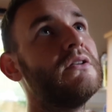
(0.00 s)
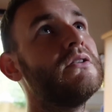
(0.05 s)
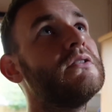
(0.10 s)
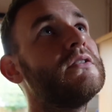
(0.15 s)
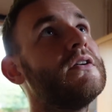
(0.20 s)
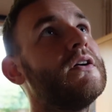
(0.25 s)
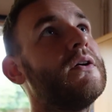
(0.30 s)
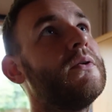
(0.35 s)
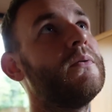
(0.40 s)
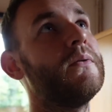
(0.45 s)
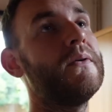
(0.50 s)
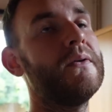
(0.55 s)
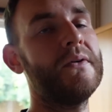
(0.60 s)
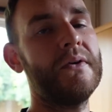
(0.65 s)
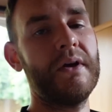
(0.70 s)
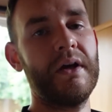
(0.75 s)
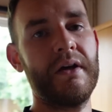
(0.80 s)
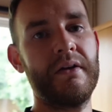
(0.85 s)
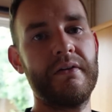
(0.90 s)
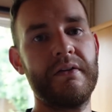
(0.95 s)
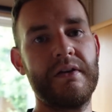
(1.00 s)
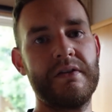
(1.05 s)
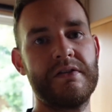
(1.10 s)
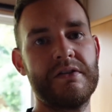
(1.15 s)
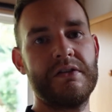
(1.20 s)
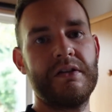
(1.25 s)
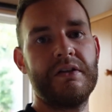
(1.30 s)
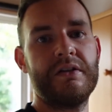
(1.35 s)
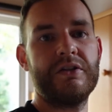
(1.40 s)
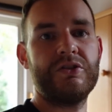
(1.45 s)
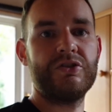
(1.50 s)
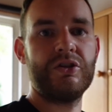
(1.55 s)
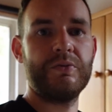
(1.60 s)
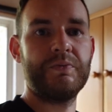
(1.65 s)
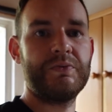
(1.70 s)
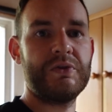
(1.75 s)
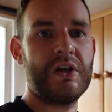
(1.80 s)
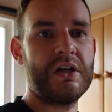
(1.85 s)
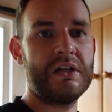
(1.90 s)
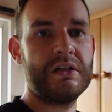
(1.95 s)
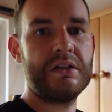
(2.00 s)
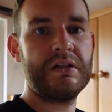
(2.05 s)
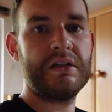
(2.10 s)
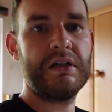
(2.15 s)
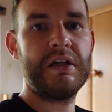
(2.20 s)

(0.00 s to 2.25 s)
So yeah, that's another job done.